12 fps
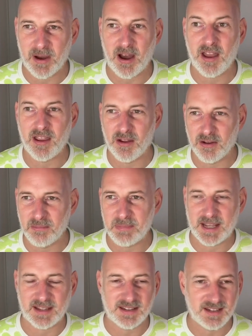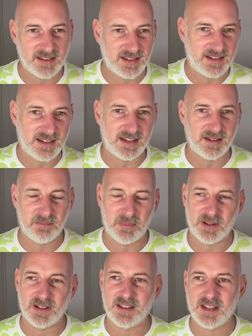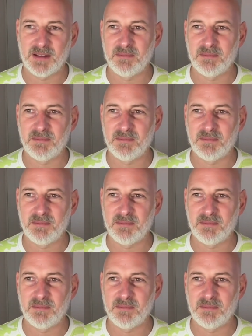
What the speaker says: bioplasticity, but